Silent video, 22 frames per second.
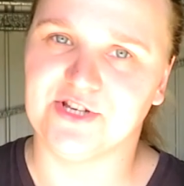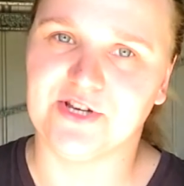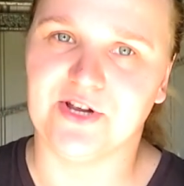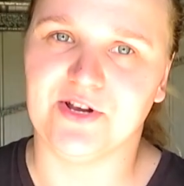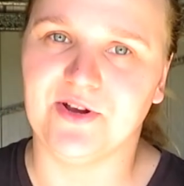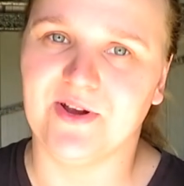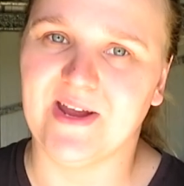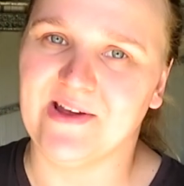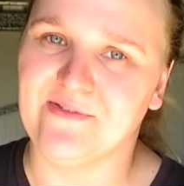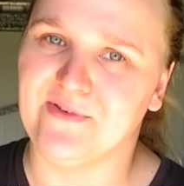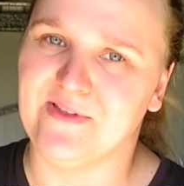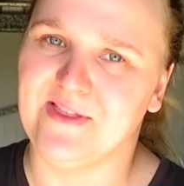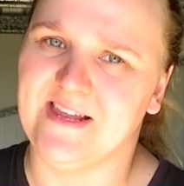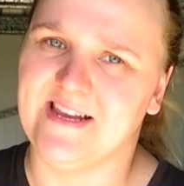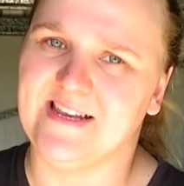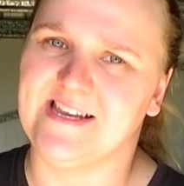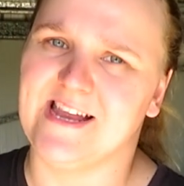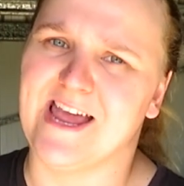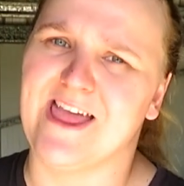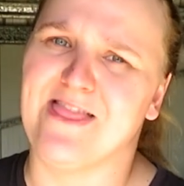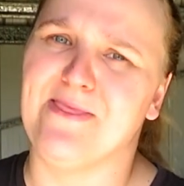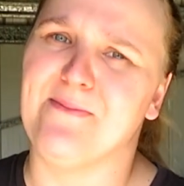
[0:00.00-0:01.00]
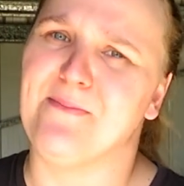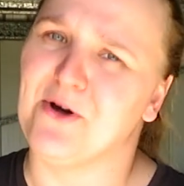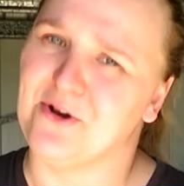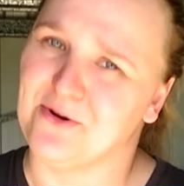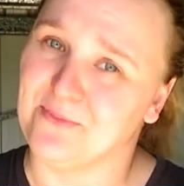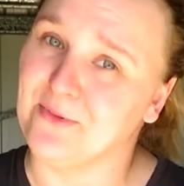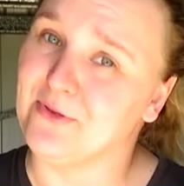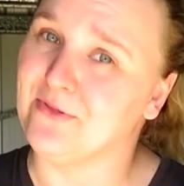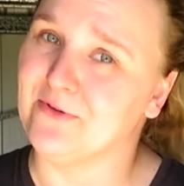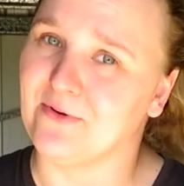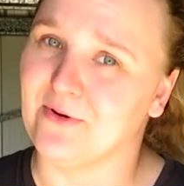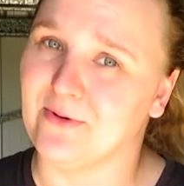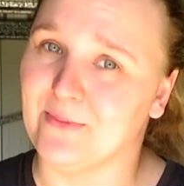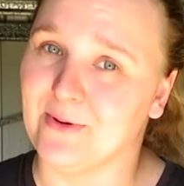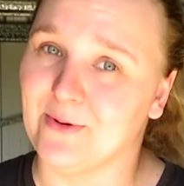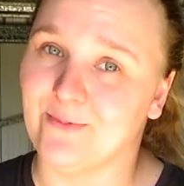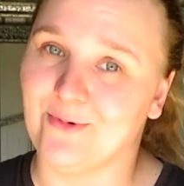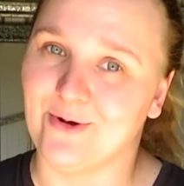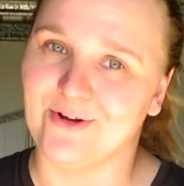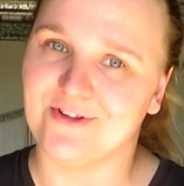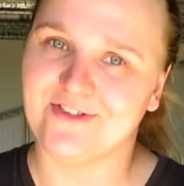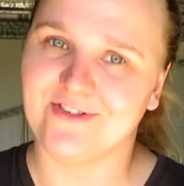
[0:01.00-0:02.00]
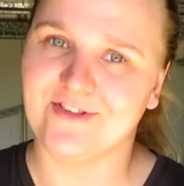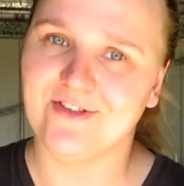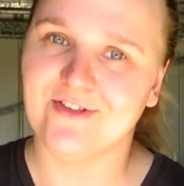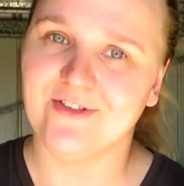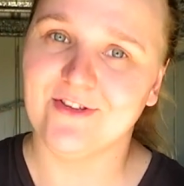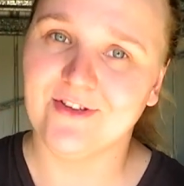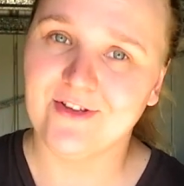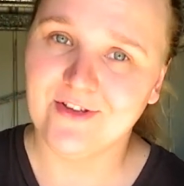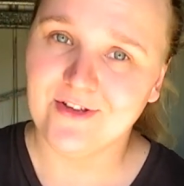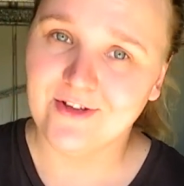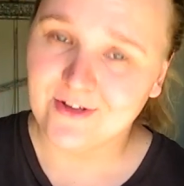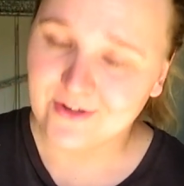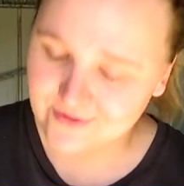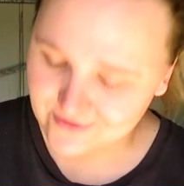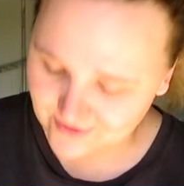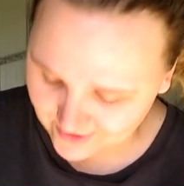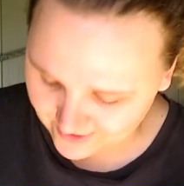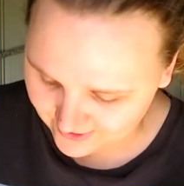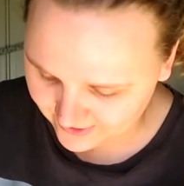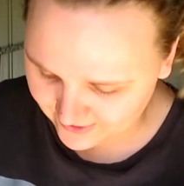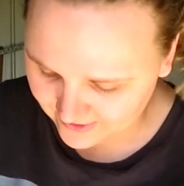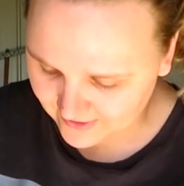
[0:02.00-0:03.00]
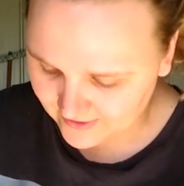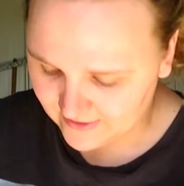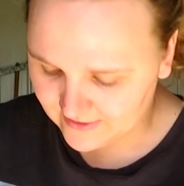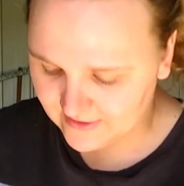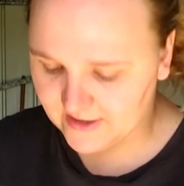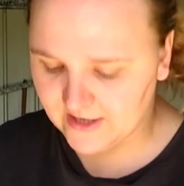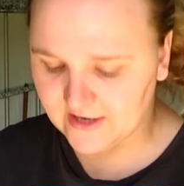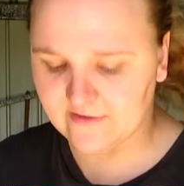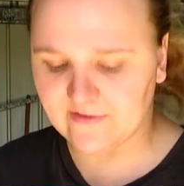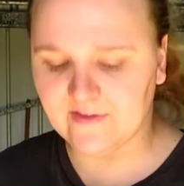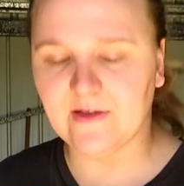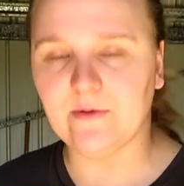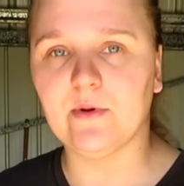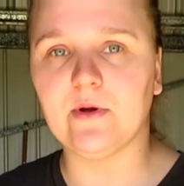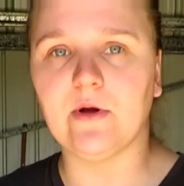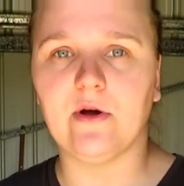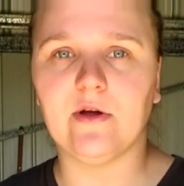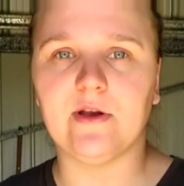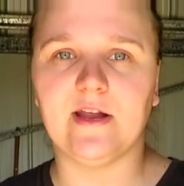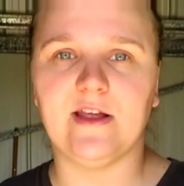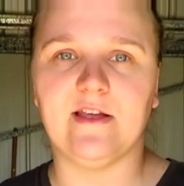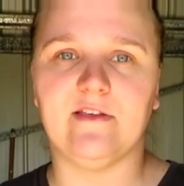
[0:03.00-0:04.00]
to show you everything down the bottom of the grooming box. So the next thing we got